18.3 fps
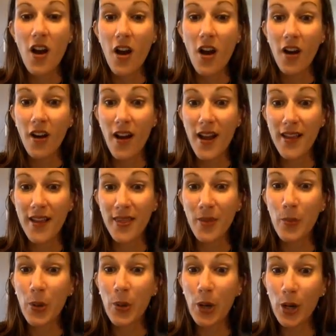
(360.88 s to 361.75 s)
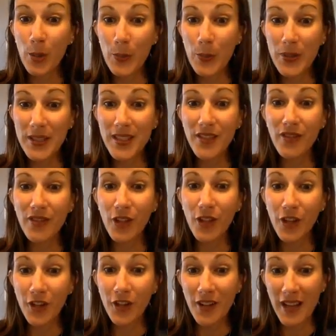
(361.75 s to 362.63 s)
All right, the purpose of
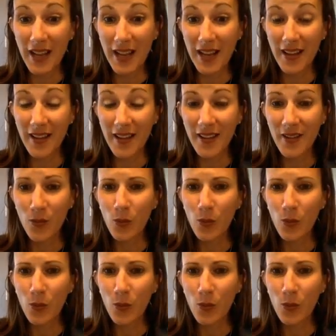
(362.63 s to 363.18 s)
learning.